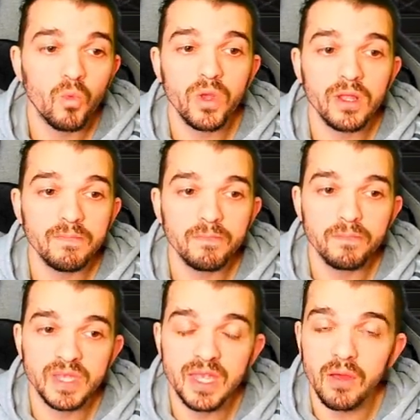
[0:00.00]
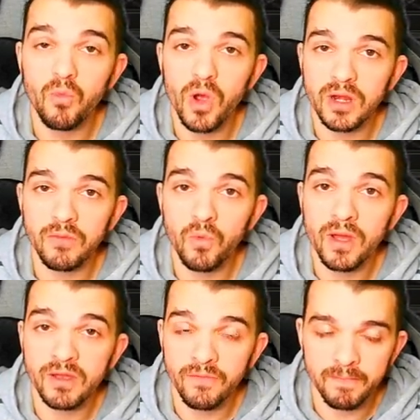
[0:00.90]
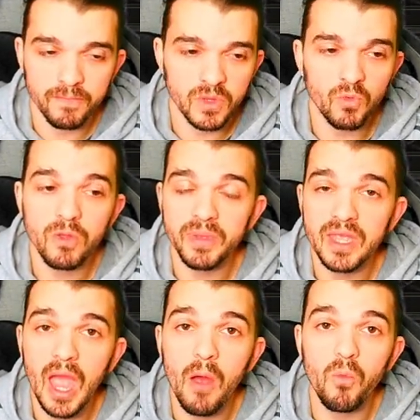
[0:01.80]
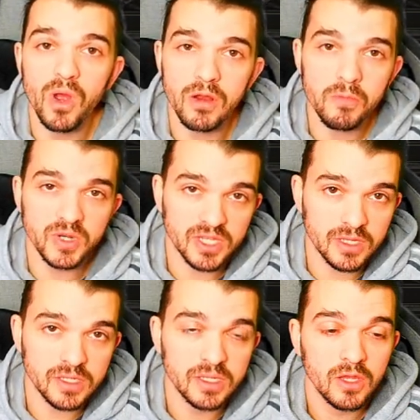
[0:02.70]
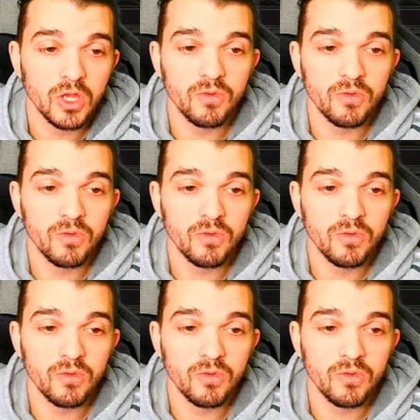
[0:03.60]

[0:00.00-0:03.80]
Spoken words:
will be a 100%